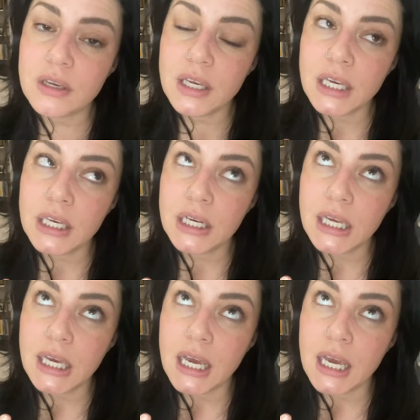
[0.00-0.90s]
in
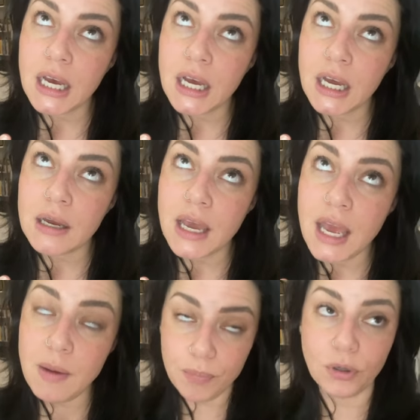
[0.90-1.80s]
uh,
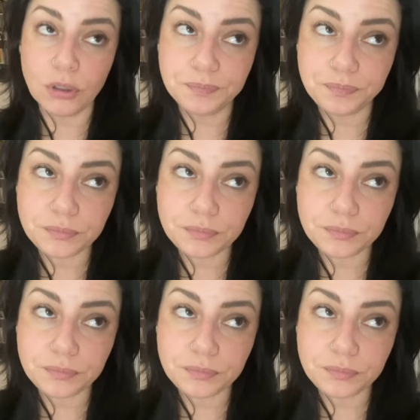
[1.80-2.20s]
April,